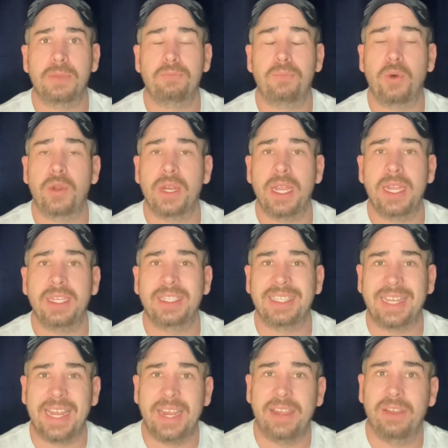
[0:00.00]
put his
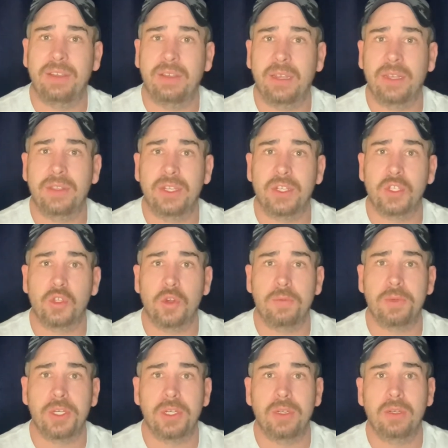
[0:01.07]
link in the
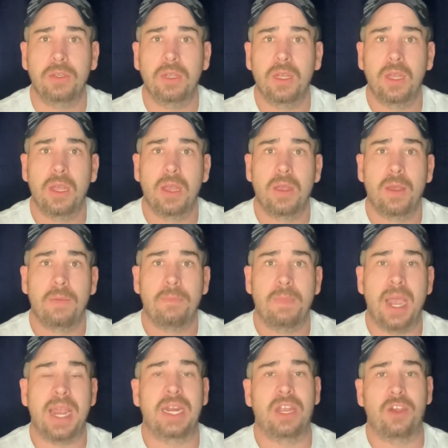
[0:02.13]
description
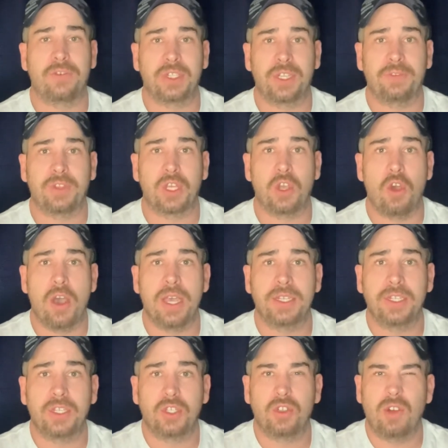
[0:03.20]
mainly obviously for the guys
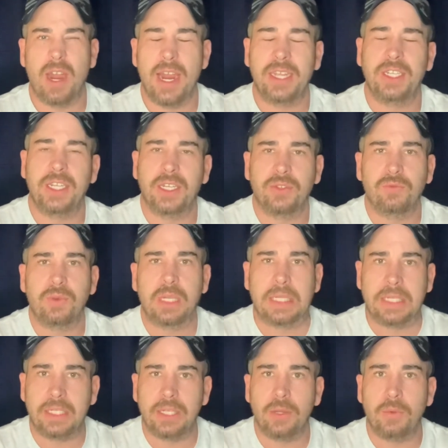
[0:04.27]
in Australia because he doesn't
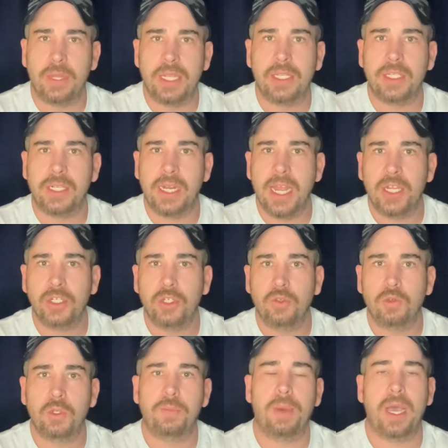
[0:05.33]
really deal with
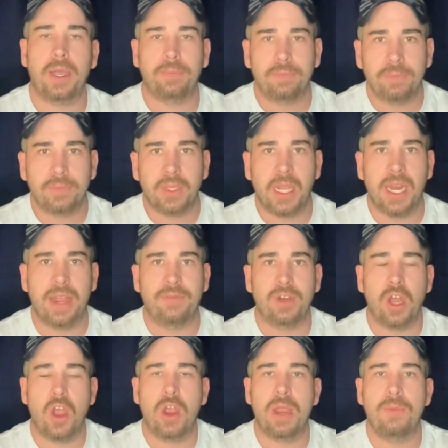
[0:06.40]
internationals but you never
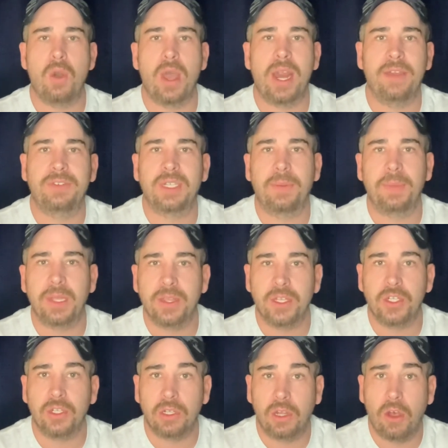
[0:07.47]
know, you might have something
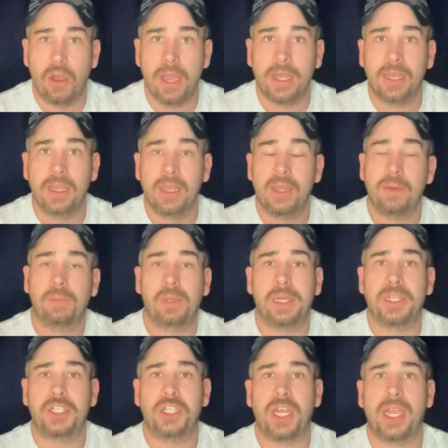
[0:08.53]
that you like.
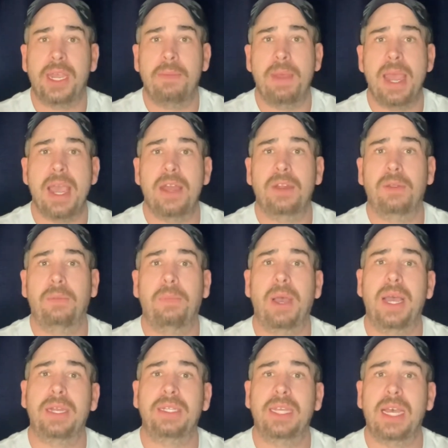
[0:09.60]
Please check him out.
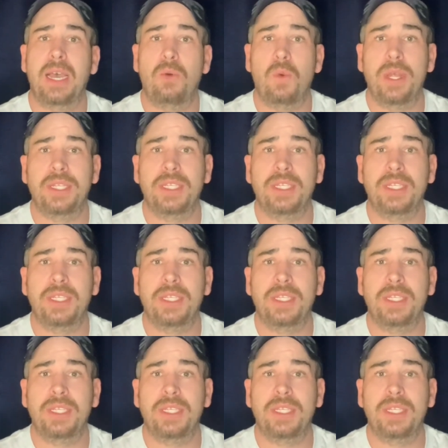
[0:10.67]
But uh, once